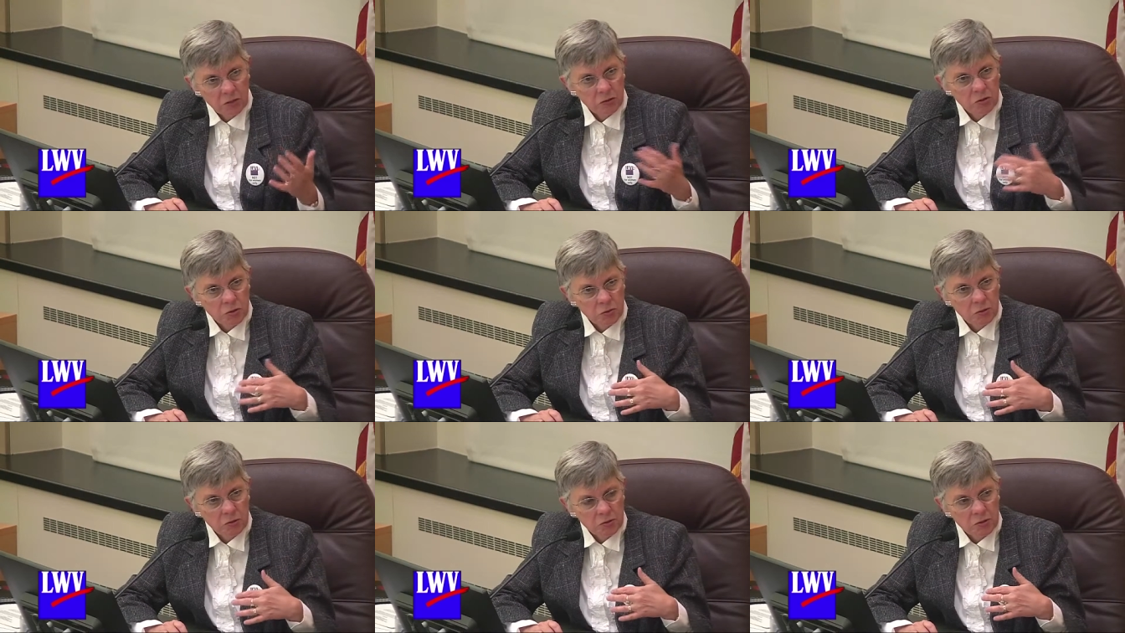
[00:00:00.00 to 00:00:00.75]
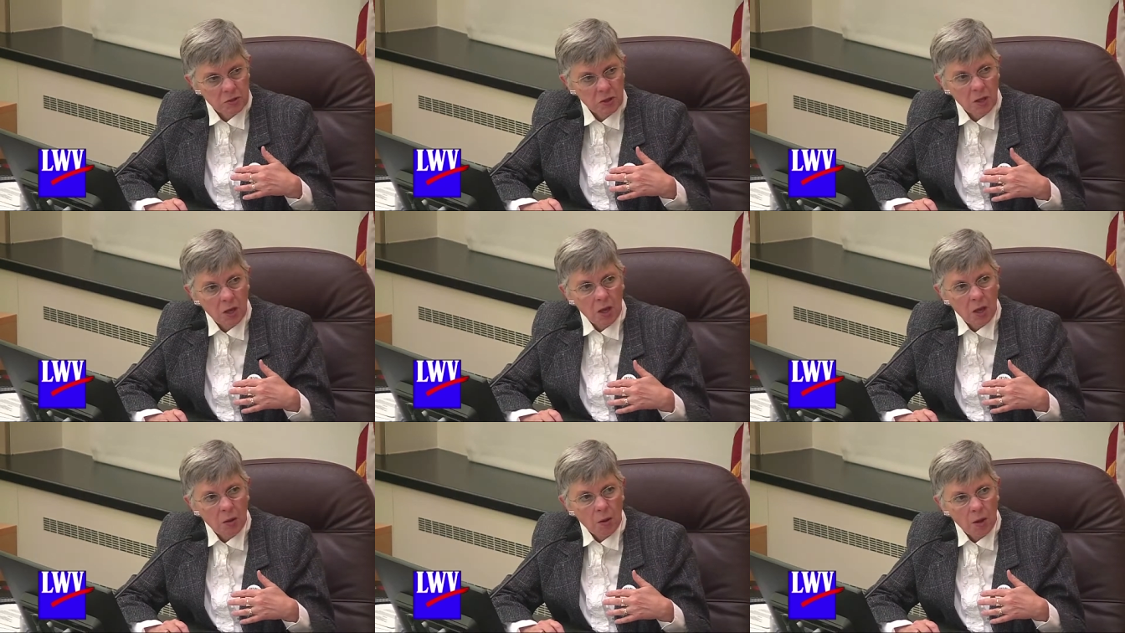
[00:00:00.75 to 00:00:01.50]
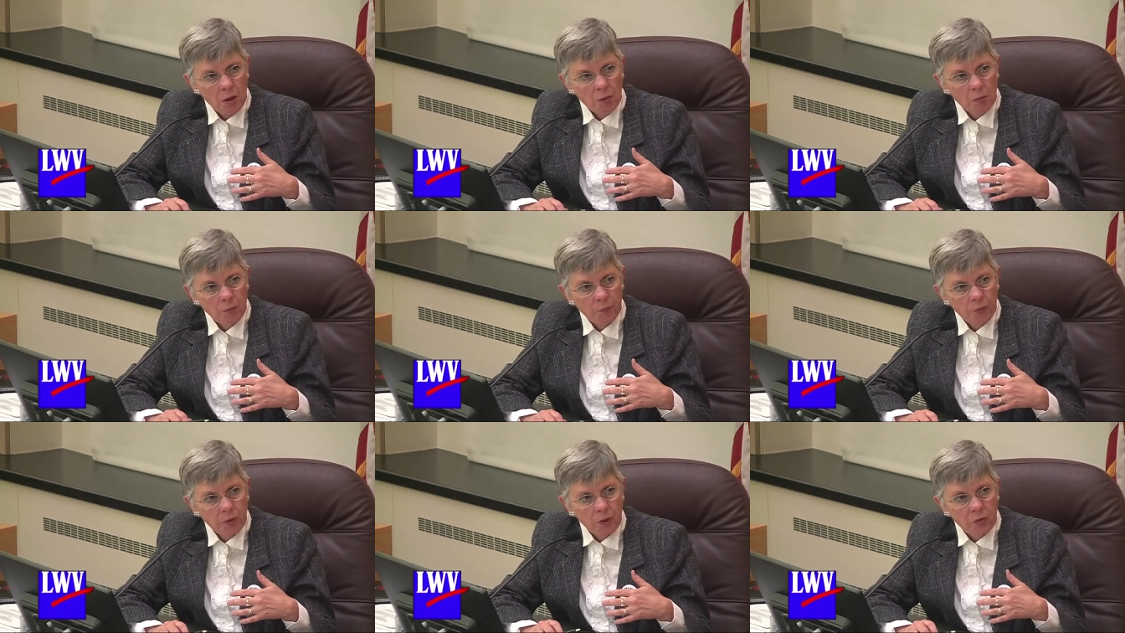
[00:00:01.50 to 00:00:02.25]
and there's there's um,
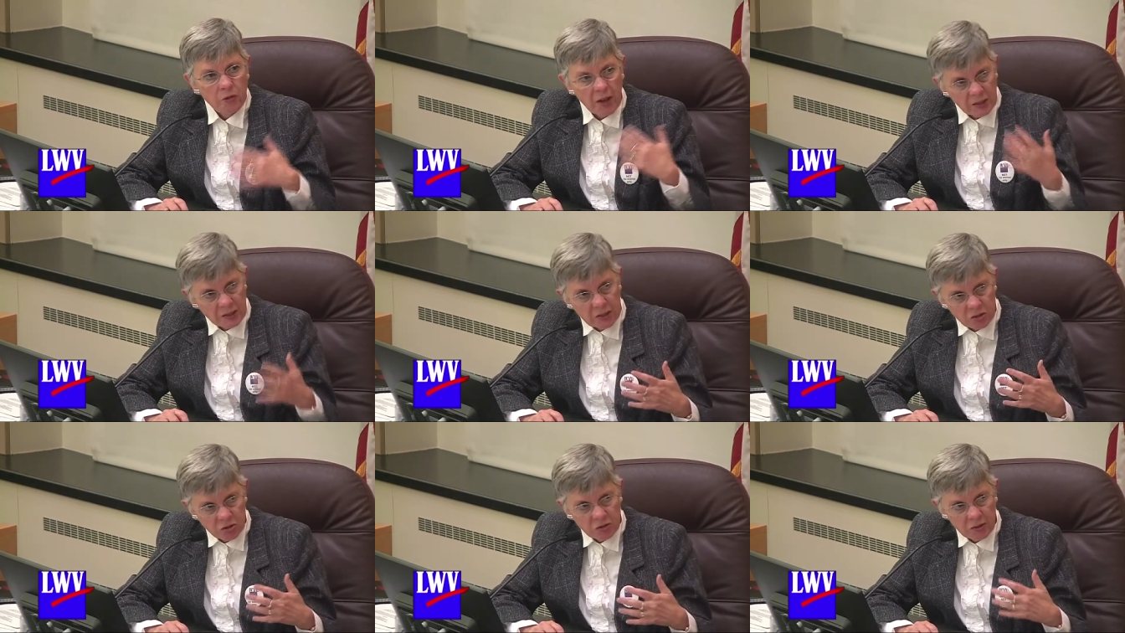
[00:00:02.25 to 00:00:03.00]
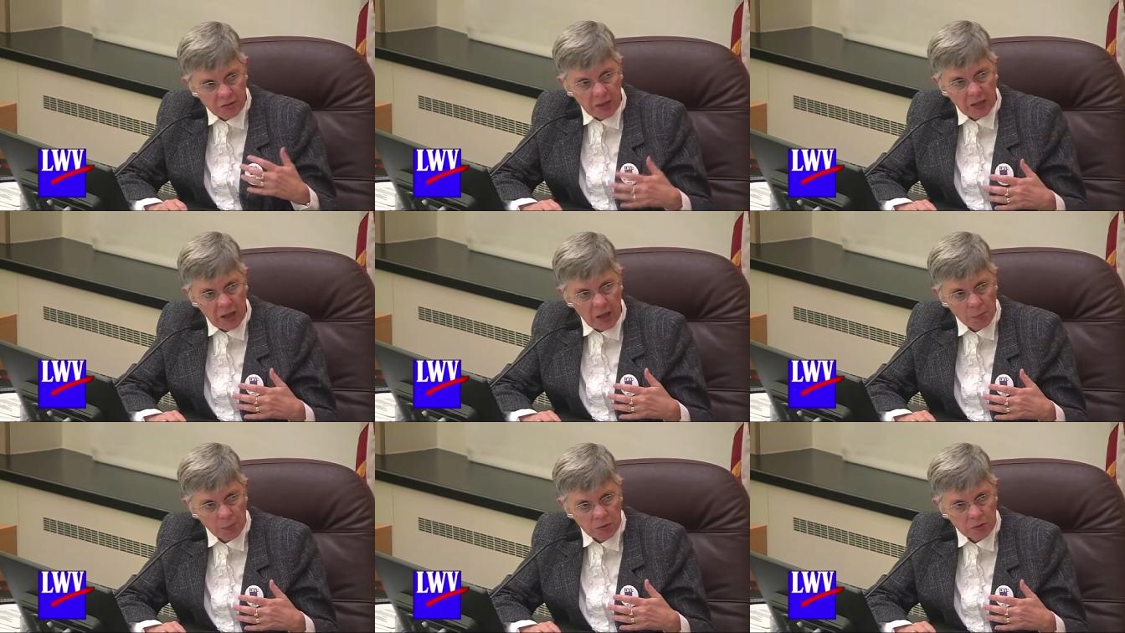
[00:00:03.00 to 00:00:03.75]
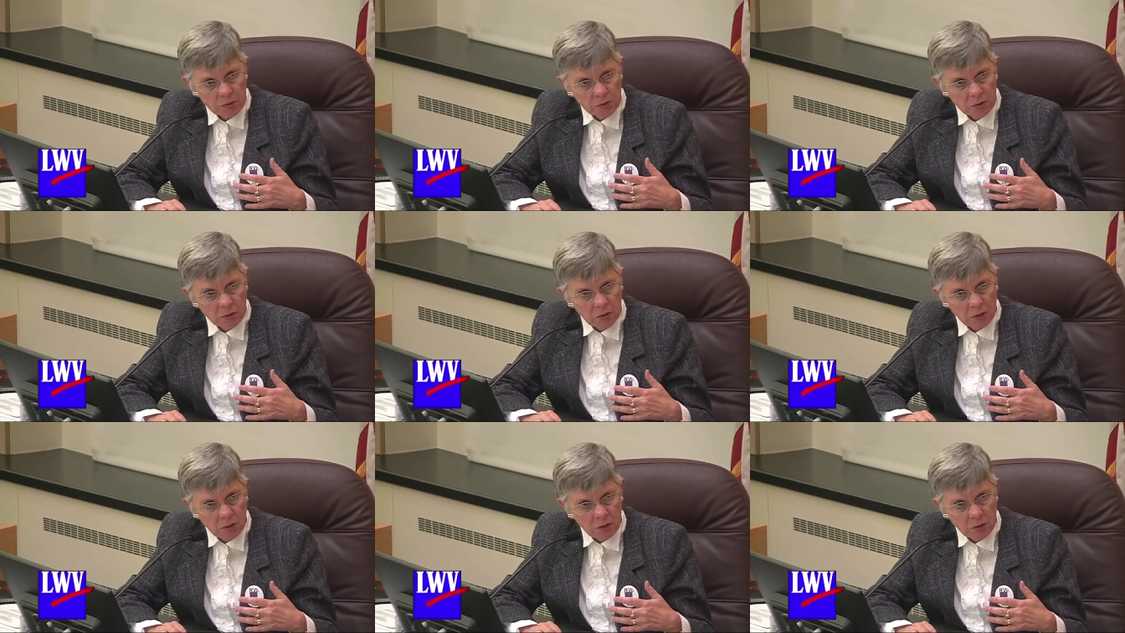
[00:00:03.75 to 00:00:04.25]
validation that that happens.